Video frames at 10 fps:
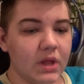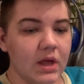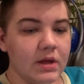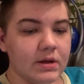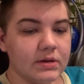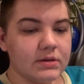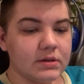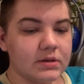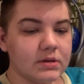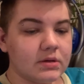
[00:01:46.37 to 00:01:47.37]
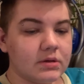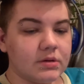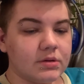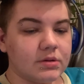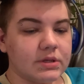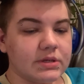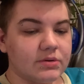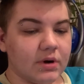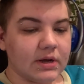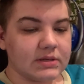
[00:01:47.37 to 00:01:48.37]
And this
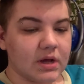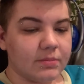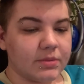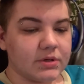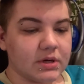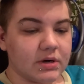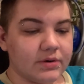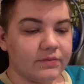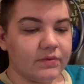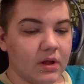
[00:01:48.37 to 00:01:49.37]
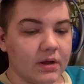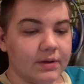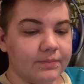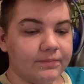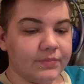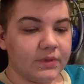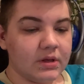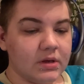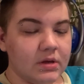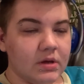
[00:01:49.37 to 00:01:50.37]
grasshopper started to fly.
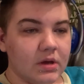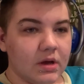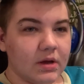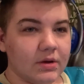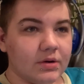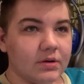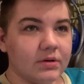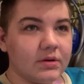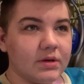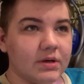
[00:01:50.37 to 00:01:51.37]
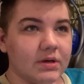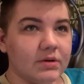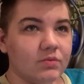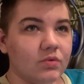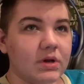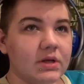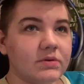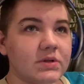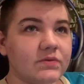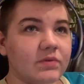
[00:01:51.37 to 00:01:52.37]
And when he
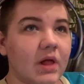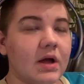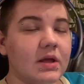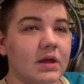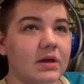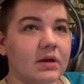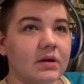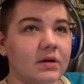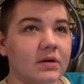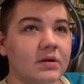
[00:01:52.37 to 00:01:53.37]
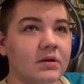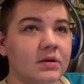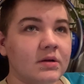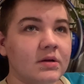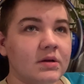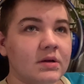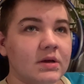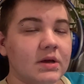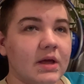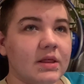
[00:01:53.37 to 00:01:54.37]
was flying,
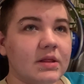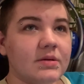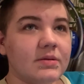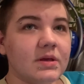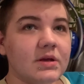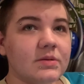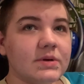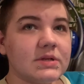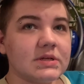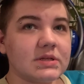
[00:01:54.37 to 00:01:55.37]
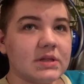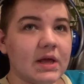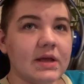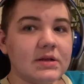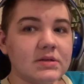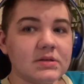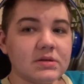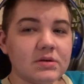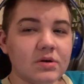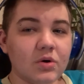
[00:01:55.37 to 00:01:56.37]
I think it's because his legs,
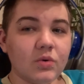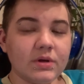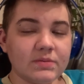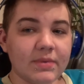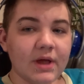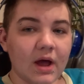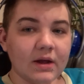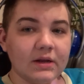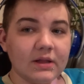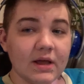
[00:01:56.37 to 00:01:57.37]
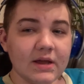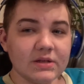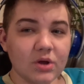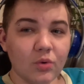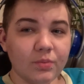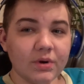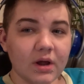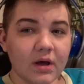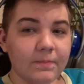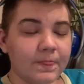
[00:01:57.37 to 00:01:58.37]
his hind legs opened
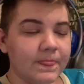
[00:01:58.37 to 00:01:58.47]
up.